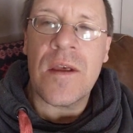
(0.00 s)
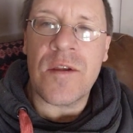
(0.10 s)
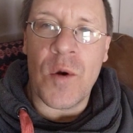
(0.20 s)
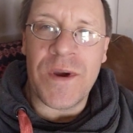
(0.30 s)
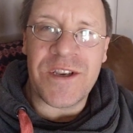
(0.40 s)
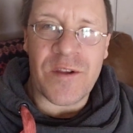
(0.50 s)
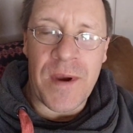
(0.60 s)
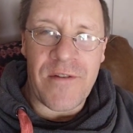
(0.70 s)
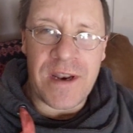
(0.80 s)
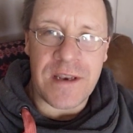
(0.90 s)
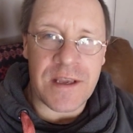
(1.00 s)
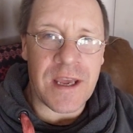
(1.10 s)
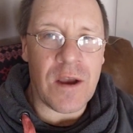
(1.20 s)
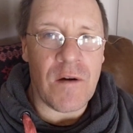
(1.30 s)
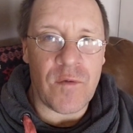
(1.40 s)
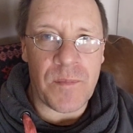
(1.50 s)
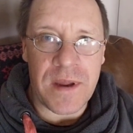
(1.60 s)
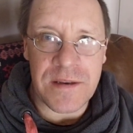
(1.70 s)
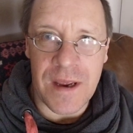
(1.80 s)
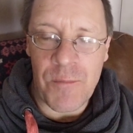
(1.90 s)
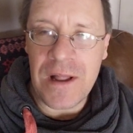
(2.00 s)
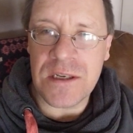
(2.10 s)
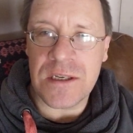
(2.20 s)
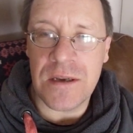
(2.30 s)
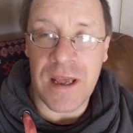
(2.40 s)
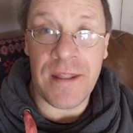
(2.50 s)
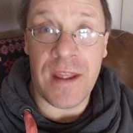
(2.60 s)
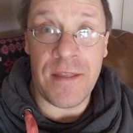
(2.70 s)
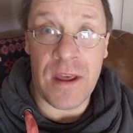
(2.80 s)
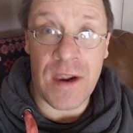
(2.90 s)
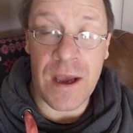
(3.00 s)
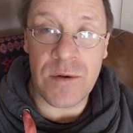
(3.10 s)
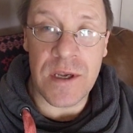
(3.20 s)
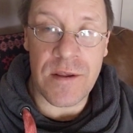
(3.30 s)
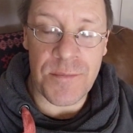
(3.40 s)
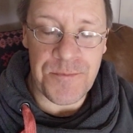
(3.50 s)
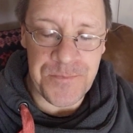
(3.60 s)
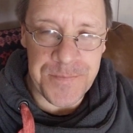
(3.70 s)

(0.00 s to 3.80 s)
So we're just about ready to kick off with Bedtime Welsh and the other languages.